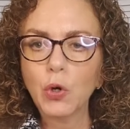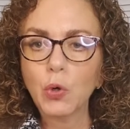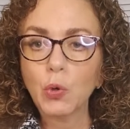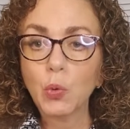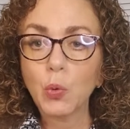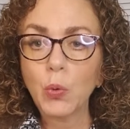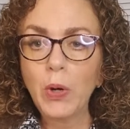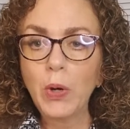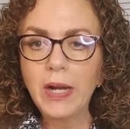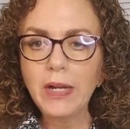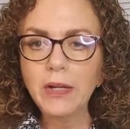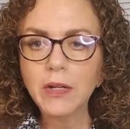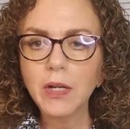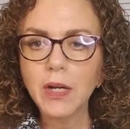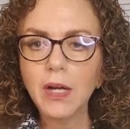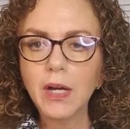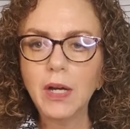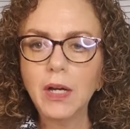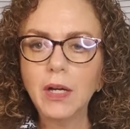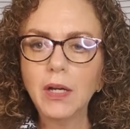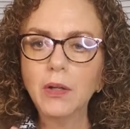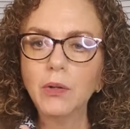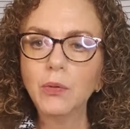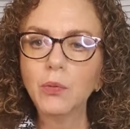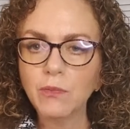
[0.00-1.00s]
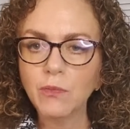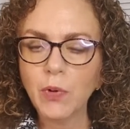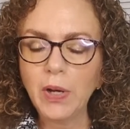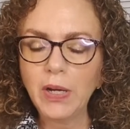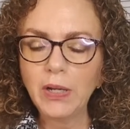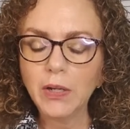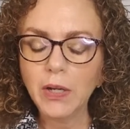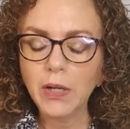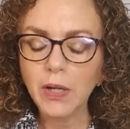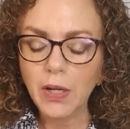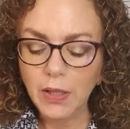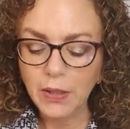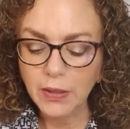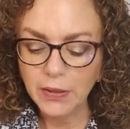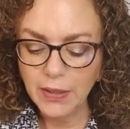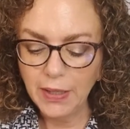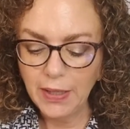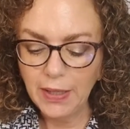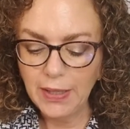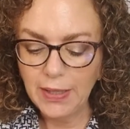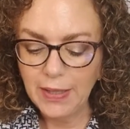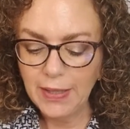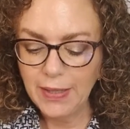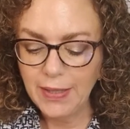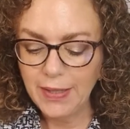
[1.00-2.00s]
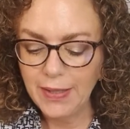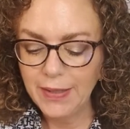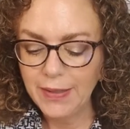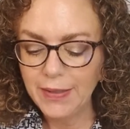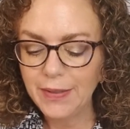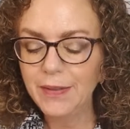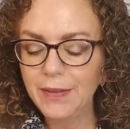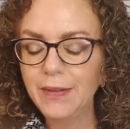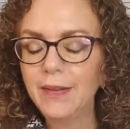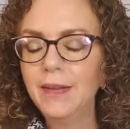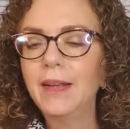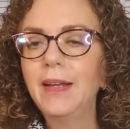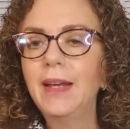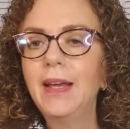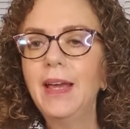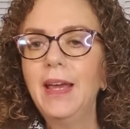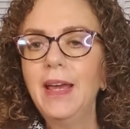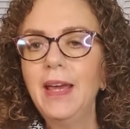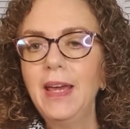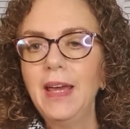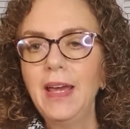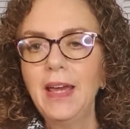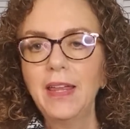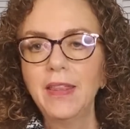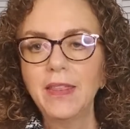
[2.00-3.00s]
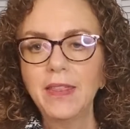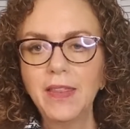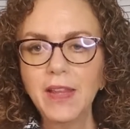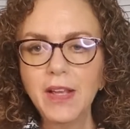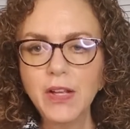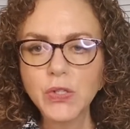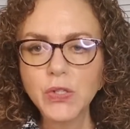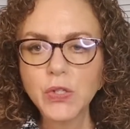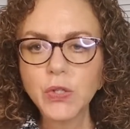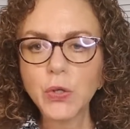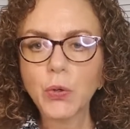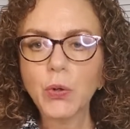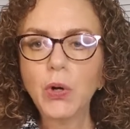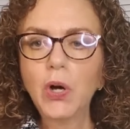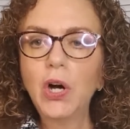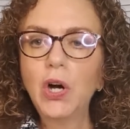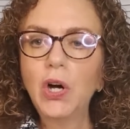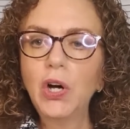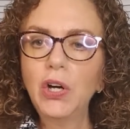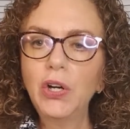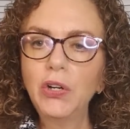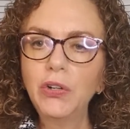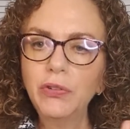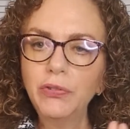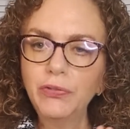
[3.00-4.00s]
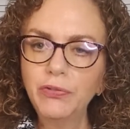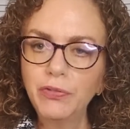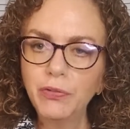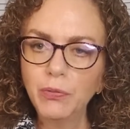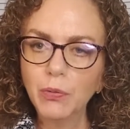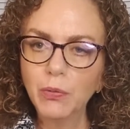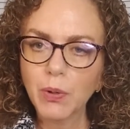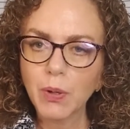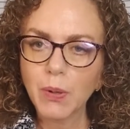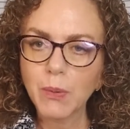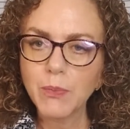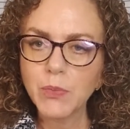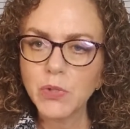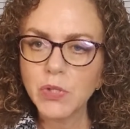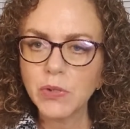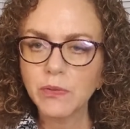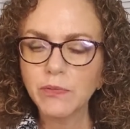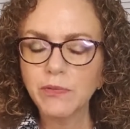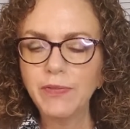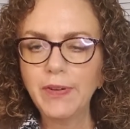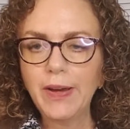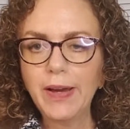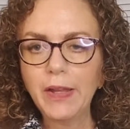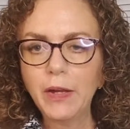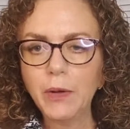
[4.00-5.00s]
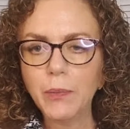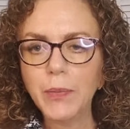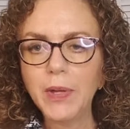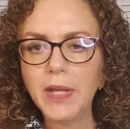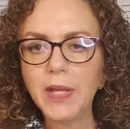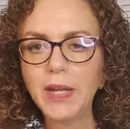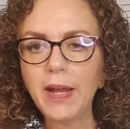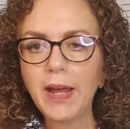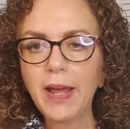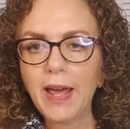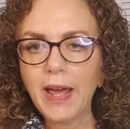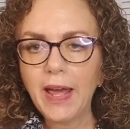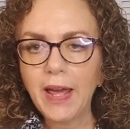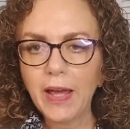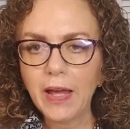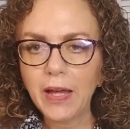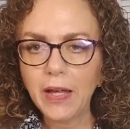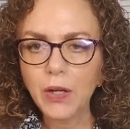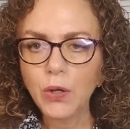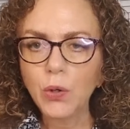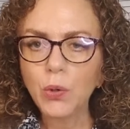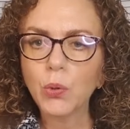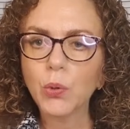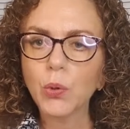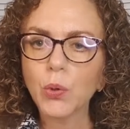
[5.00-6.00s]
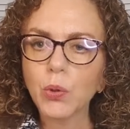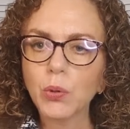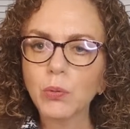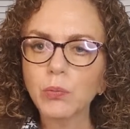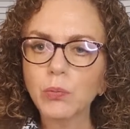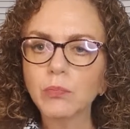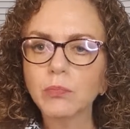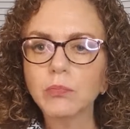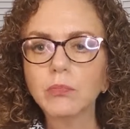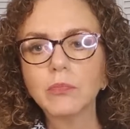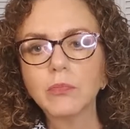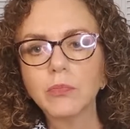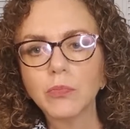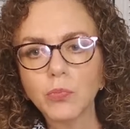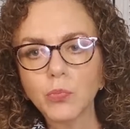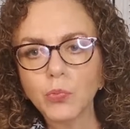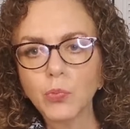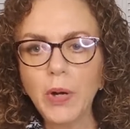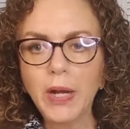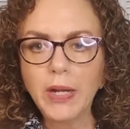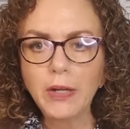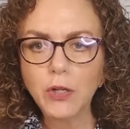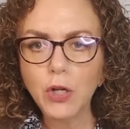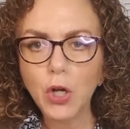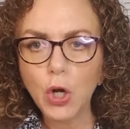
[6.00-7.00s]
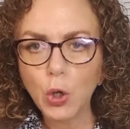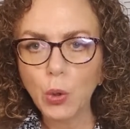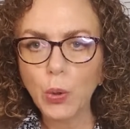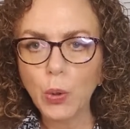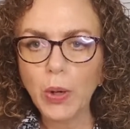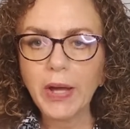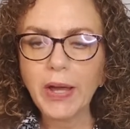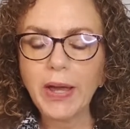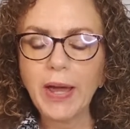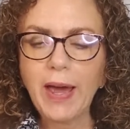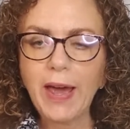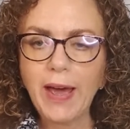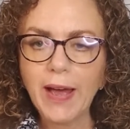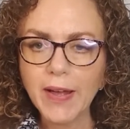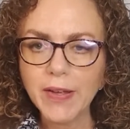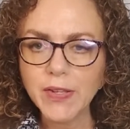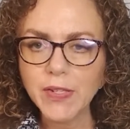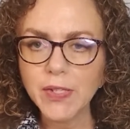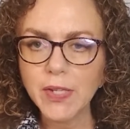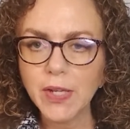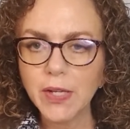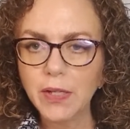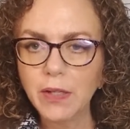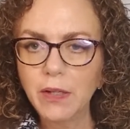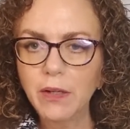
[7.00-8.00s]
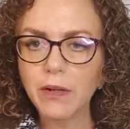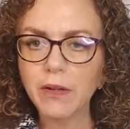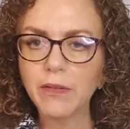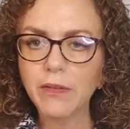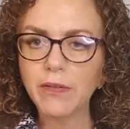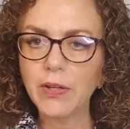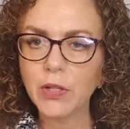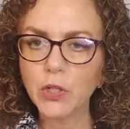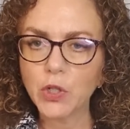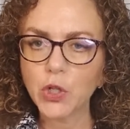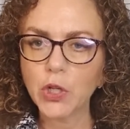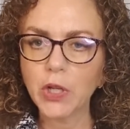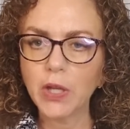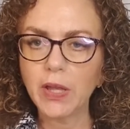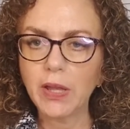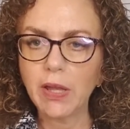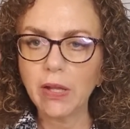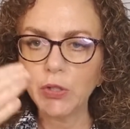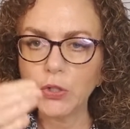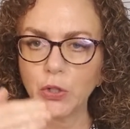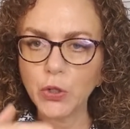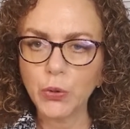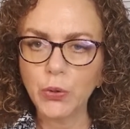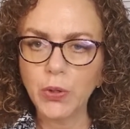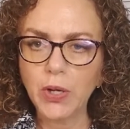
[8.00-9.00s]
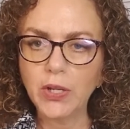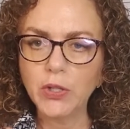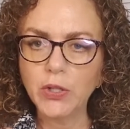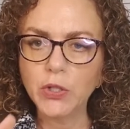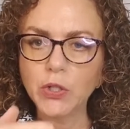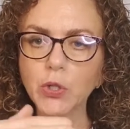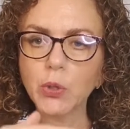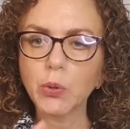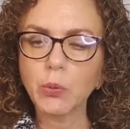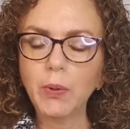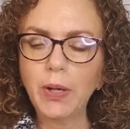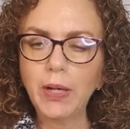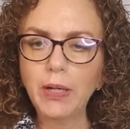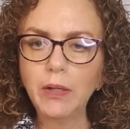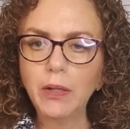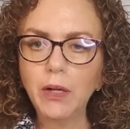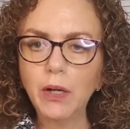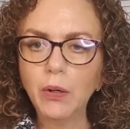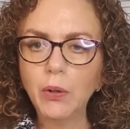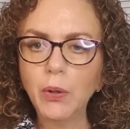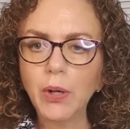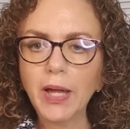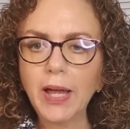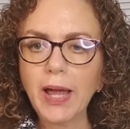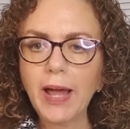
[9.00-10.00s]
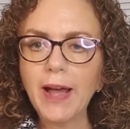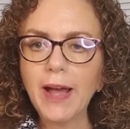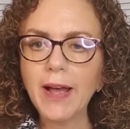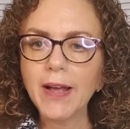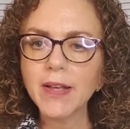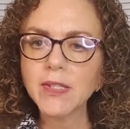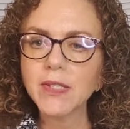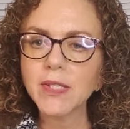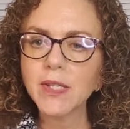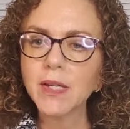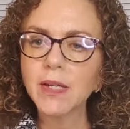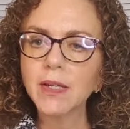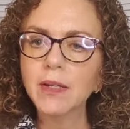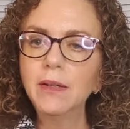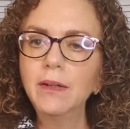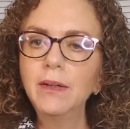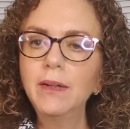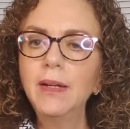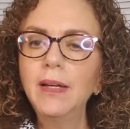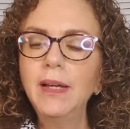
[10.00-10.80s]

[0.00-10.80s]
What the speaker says: retinol, retinaldehyde. These are all forms of vitamin A or retinoic acid. Eventually they turn into retinoic acid.